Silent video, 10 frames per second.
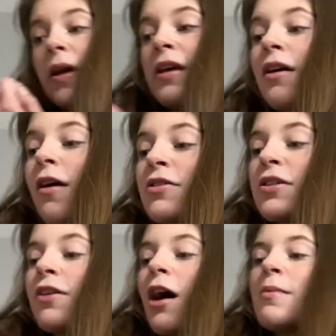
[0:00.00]
He also
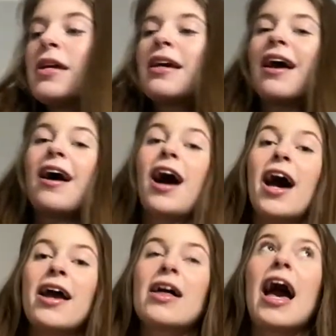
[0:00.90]
got me,
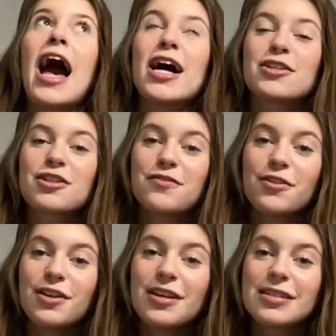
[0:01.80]
I asked for
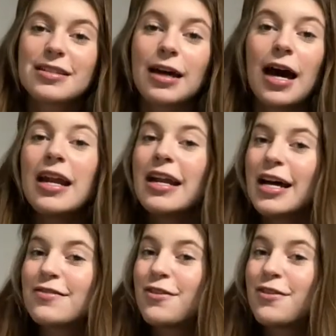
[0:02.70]
these. I didn't ask for